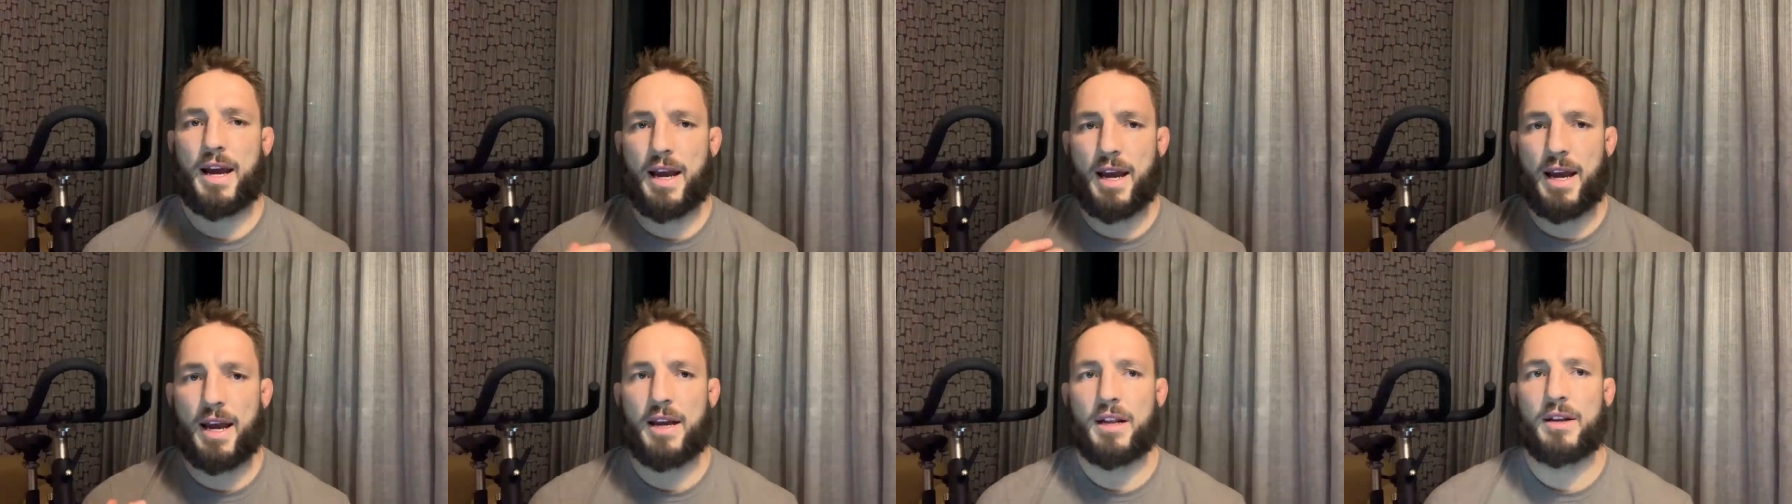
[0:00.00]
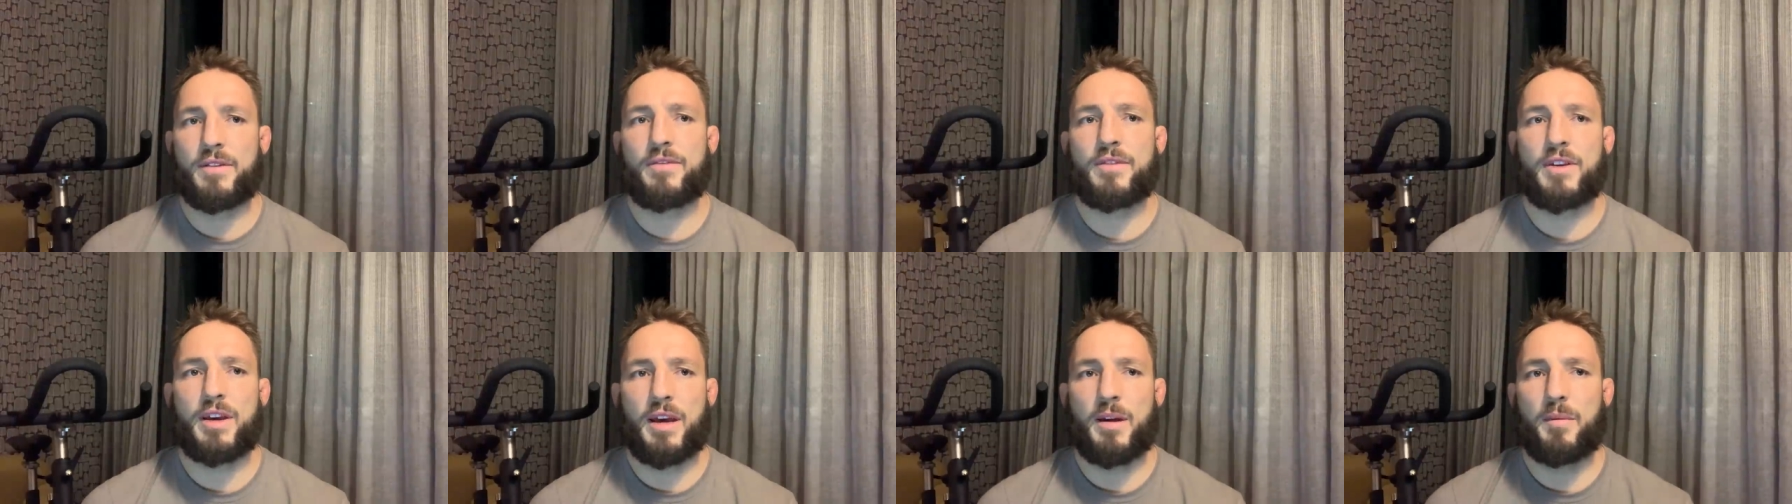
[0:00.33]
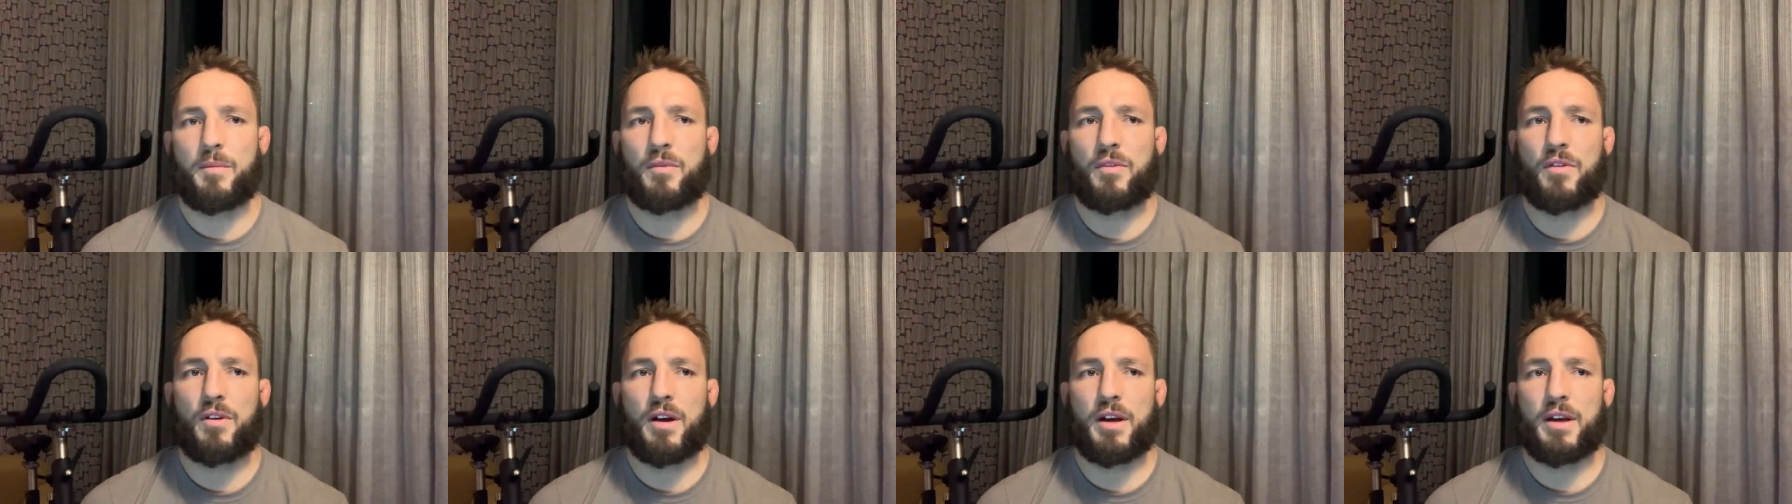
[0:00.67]
Out of
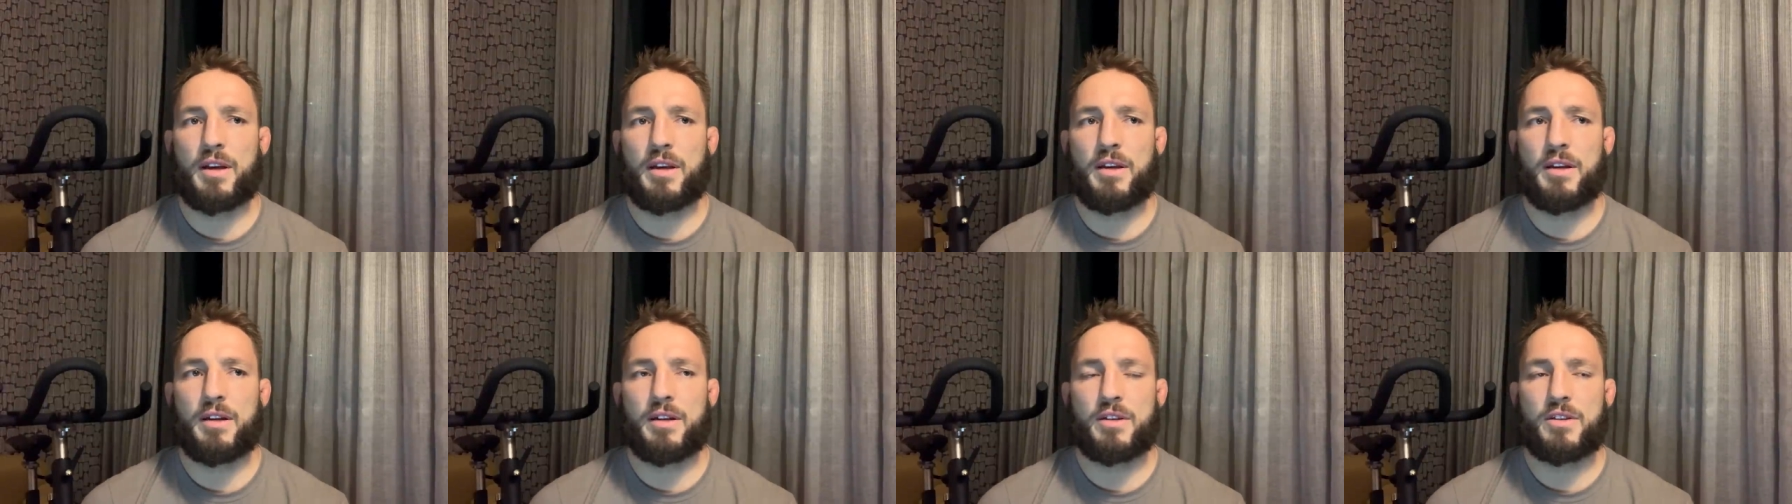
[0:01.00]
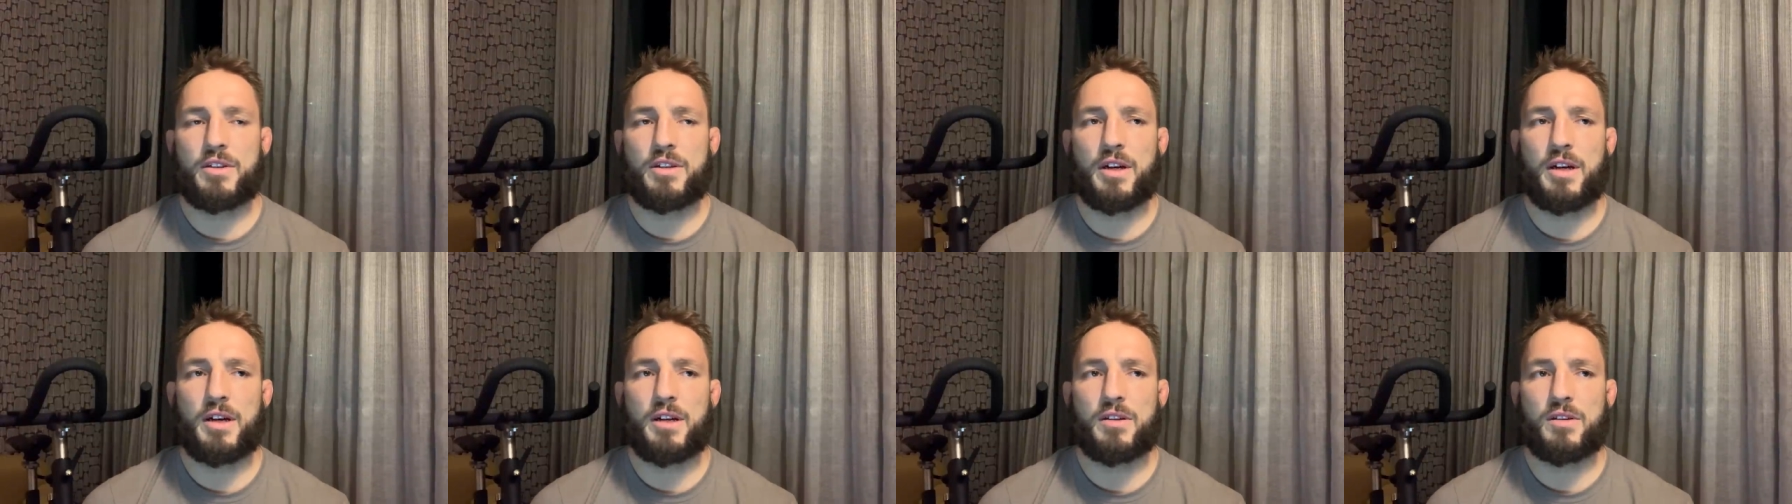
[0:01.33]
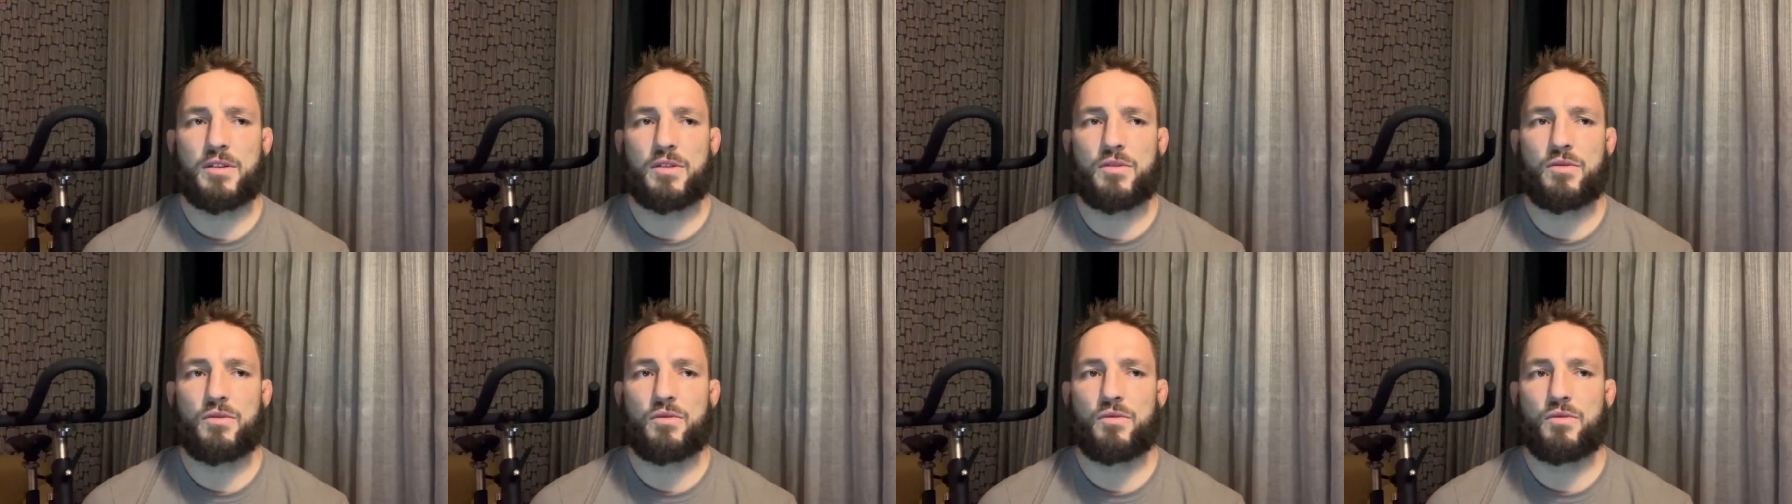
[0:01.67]
camps, I get a
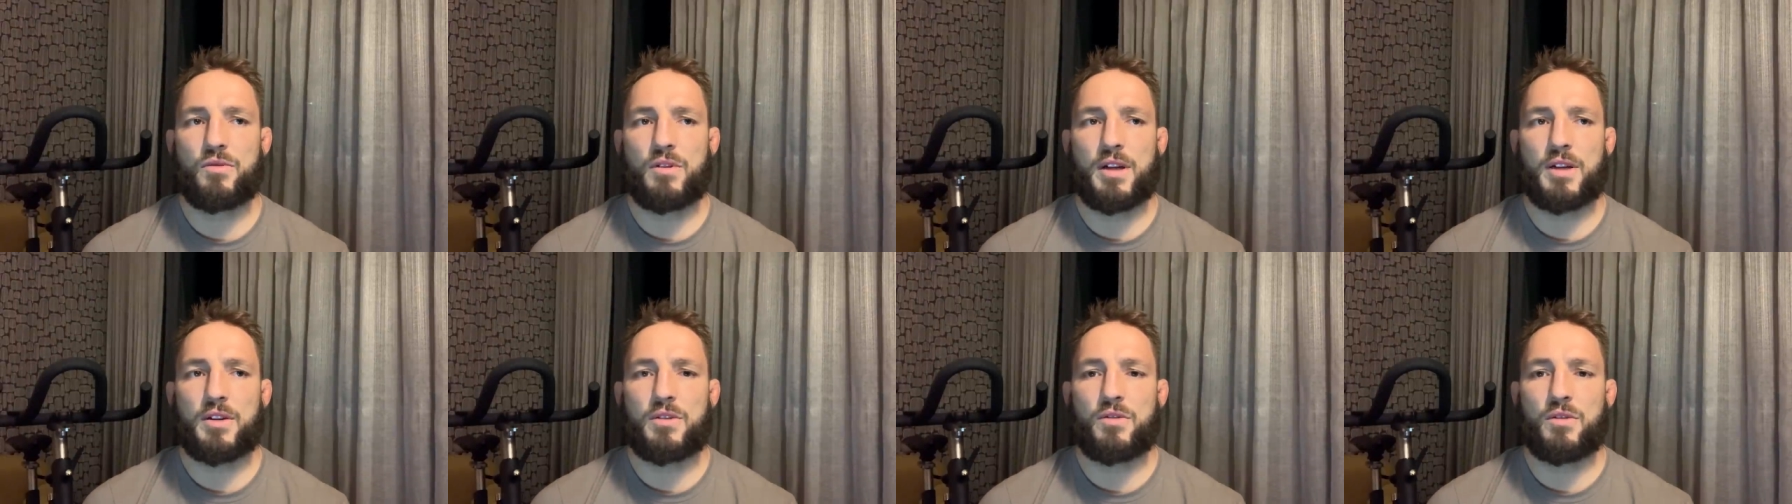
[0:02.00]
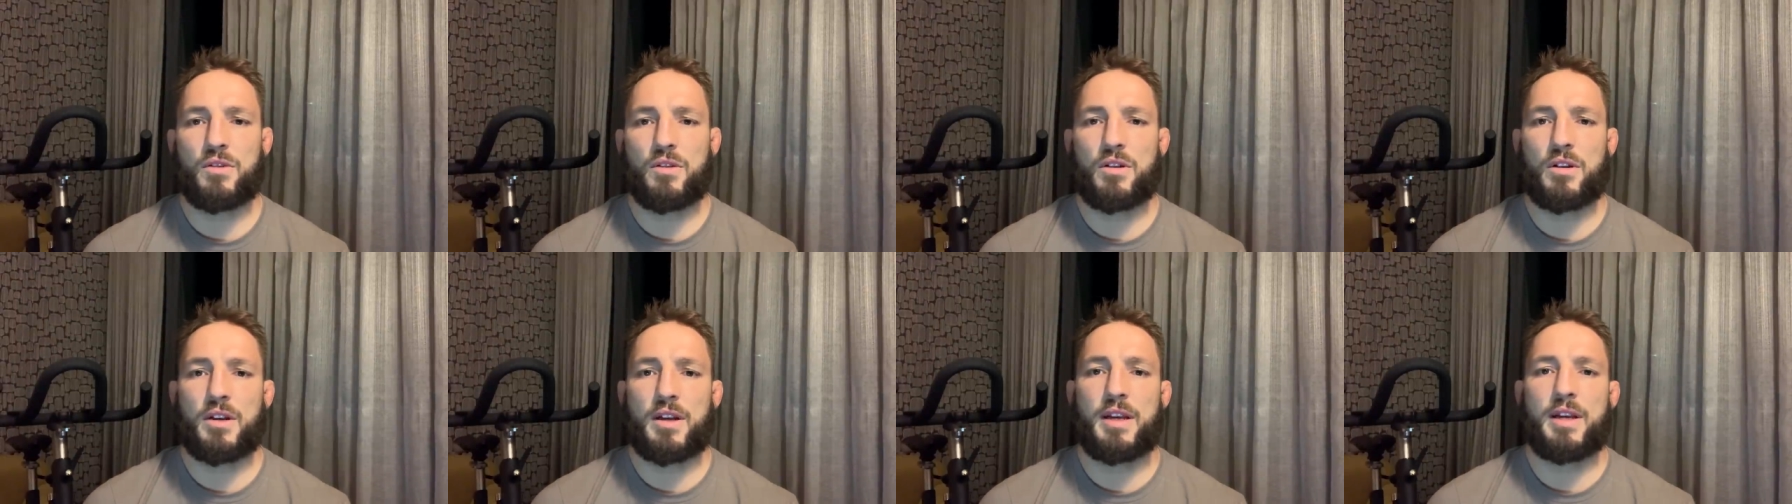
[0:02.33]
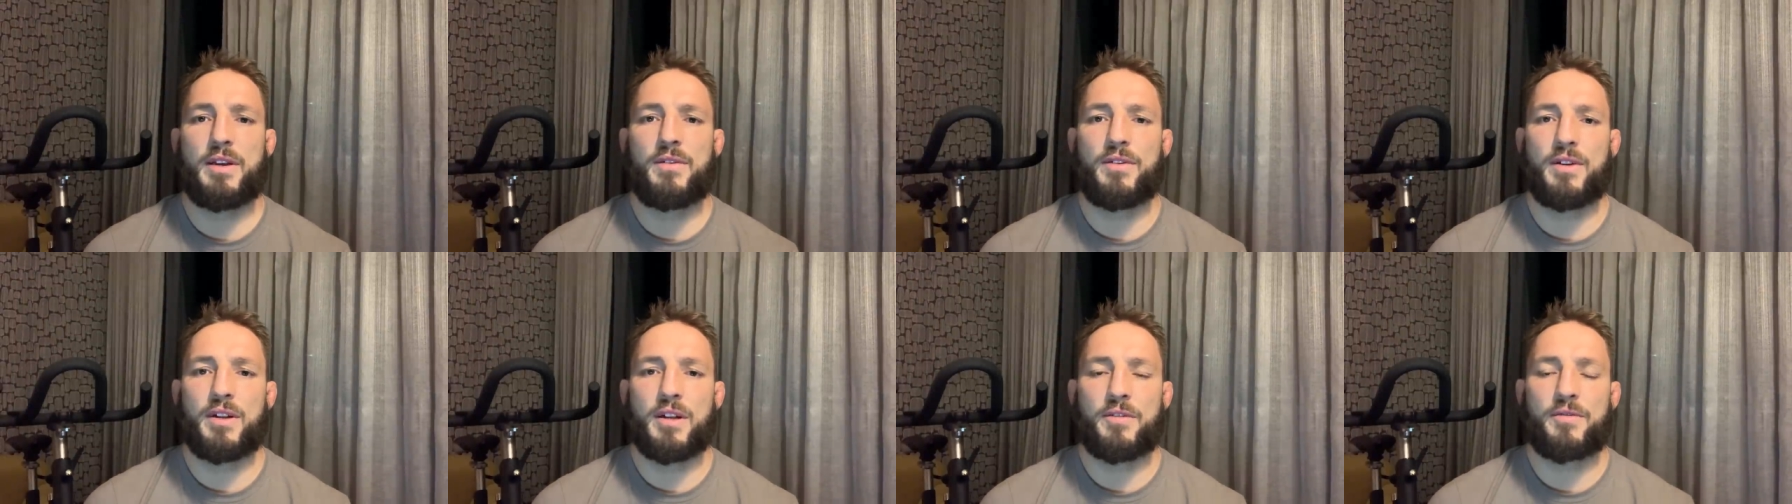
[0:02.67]
chance to like do a lot of
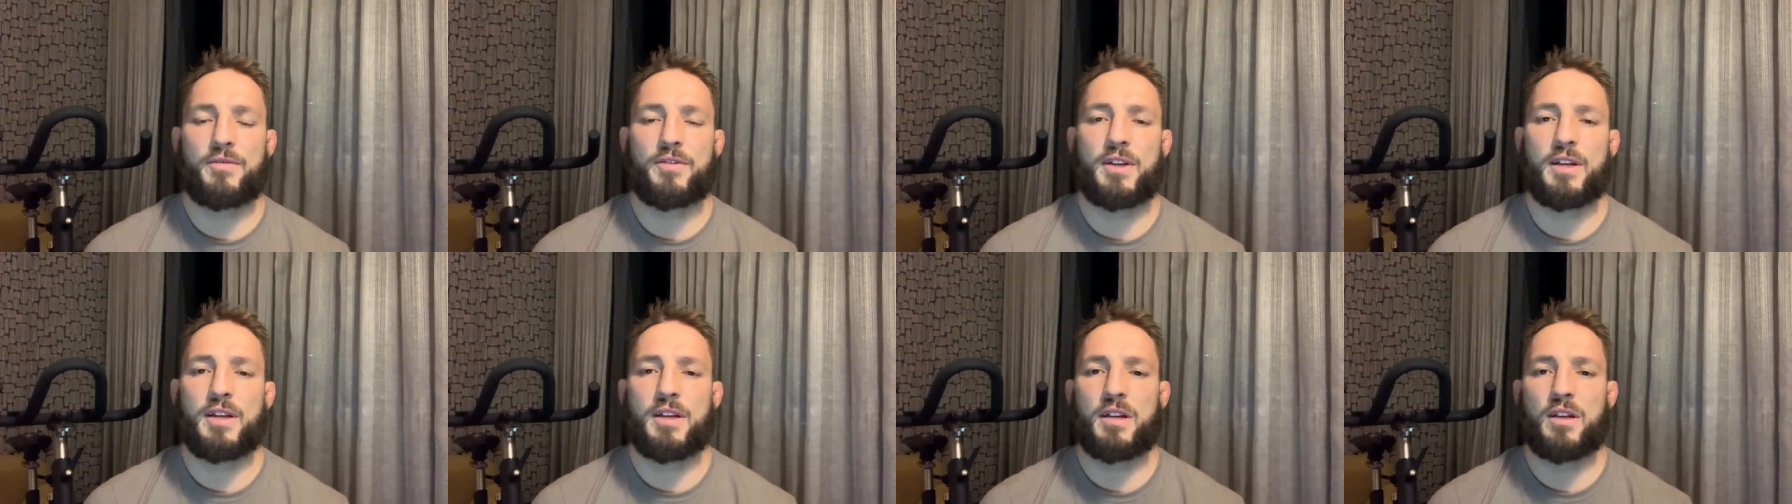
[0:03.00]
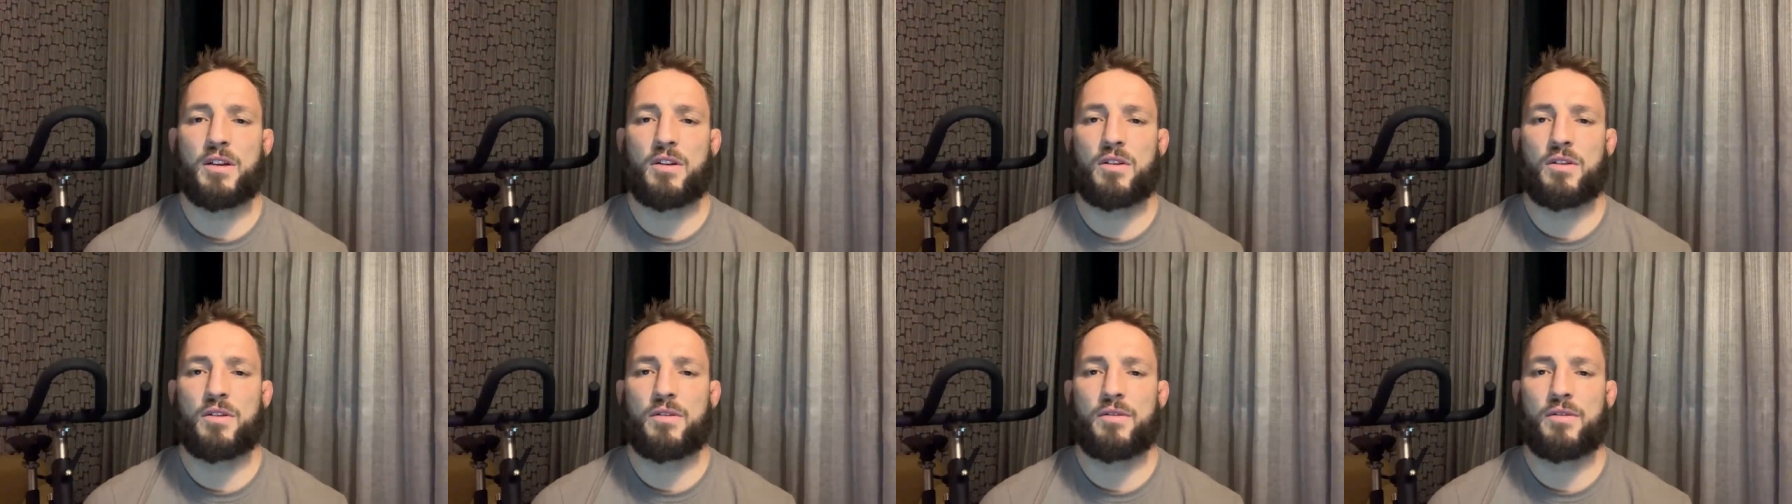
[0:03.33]
heavy lifting, a lot